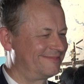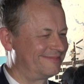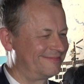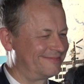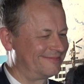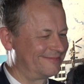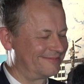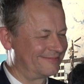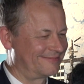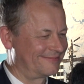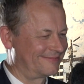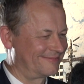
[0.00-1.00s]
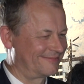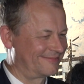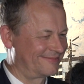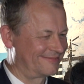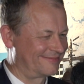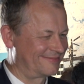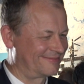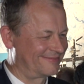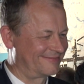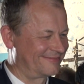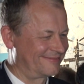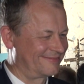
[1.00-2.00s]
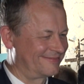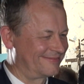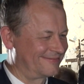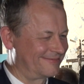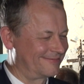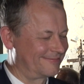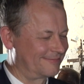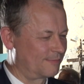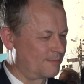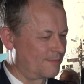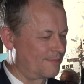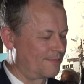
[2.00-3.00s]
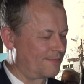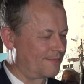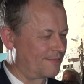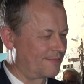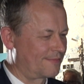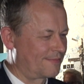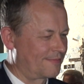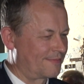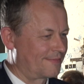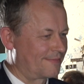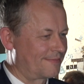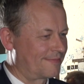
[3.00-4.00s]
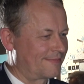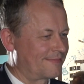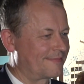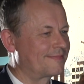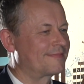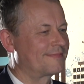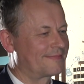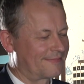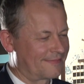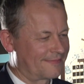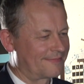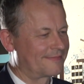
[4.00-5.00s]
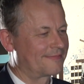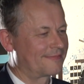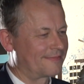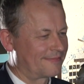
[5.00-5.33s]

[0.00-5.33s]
(not speaking)